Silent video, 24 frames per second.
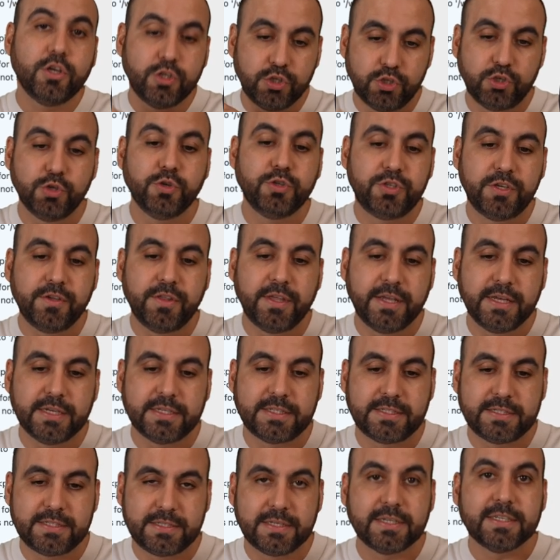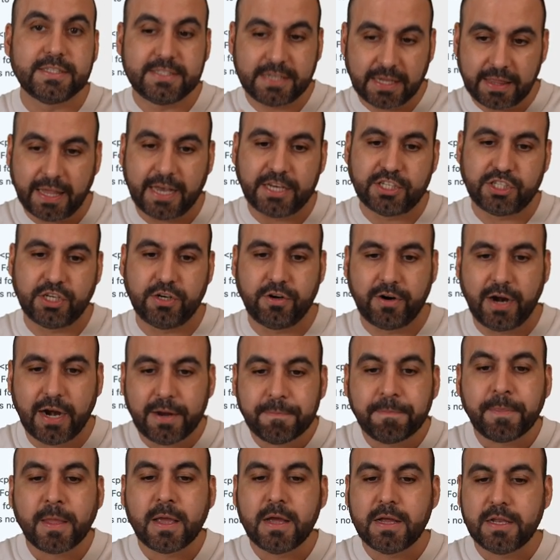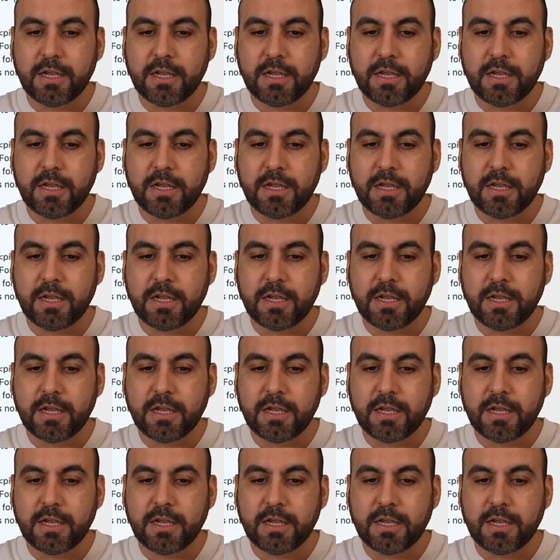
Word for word: due to this selection, all right?